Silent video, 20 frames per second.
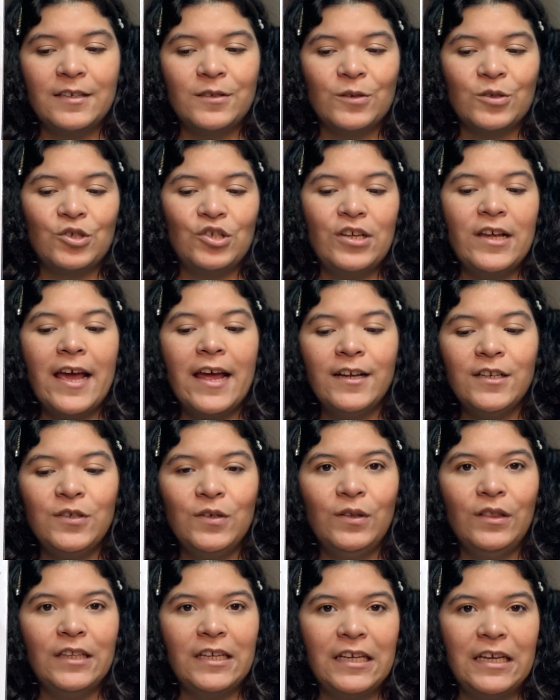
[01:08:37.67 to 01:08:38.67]
So she had
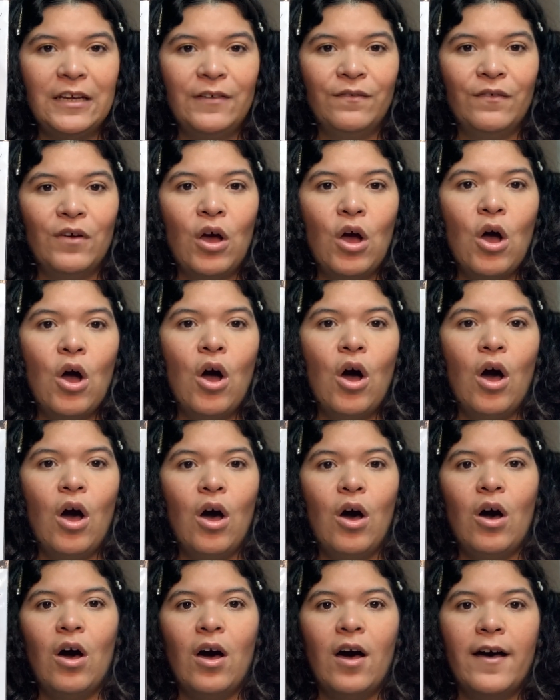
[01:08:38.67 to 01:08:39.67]
to leave
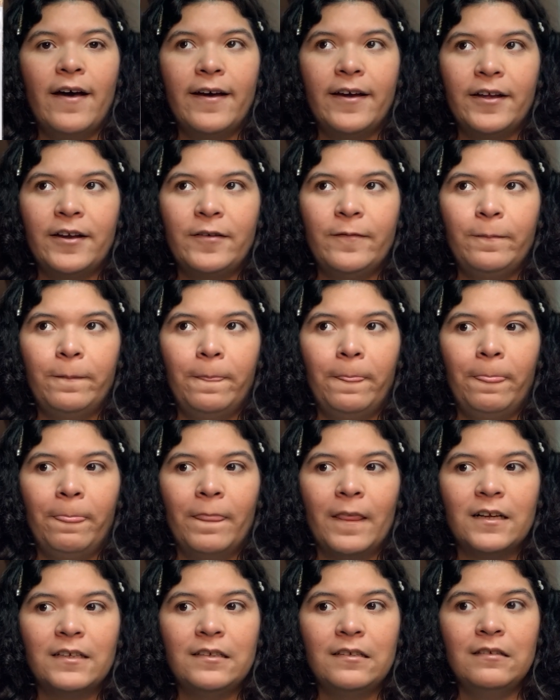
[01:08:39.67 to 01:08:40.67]
on
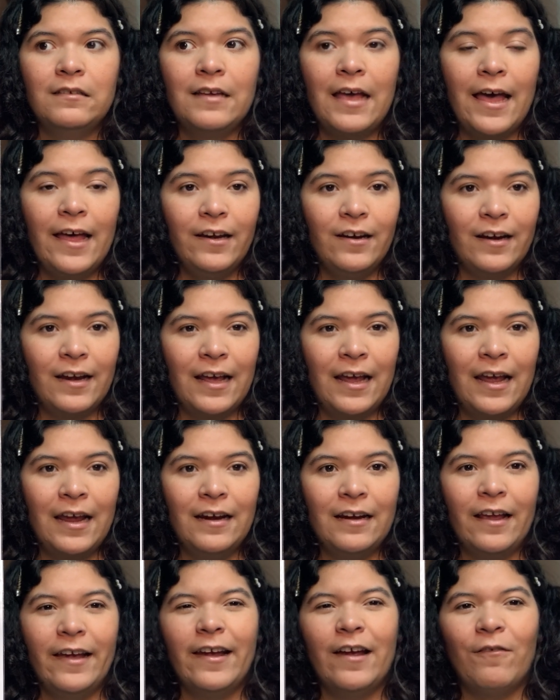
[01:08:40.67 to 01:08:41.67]

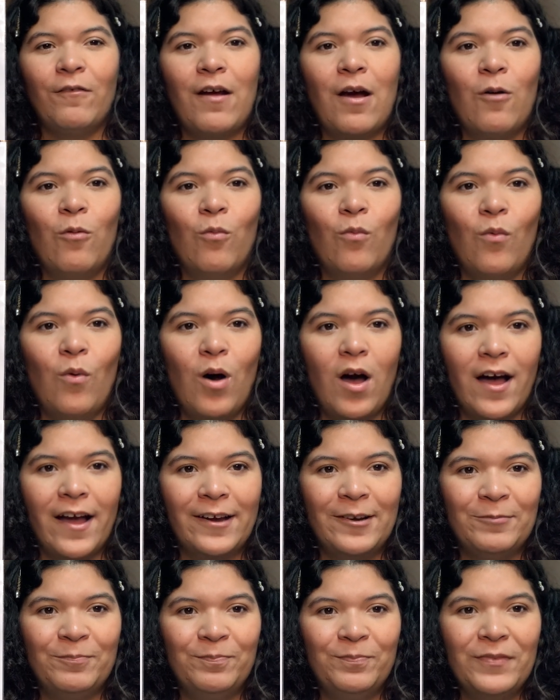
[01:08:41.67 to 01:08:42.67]
Saturday, like around
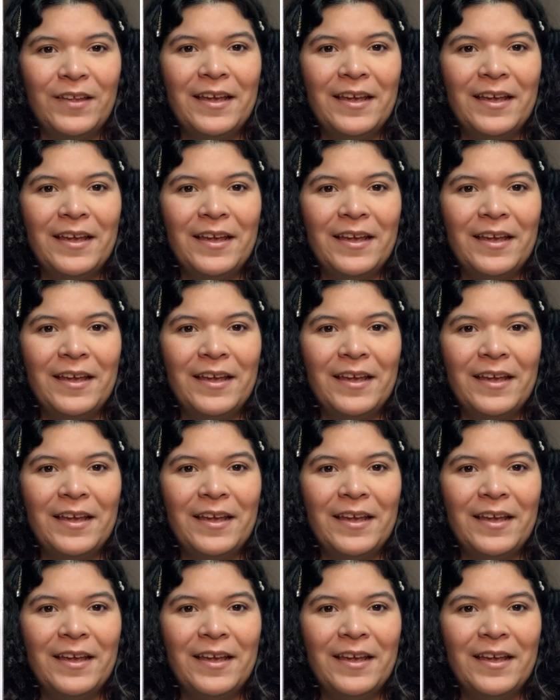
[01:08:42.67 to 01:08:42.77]
1.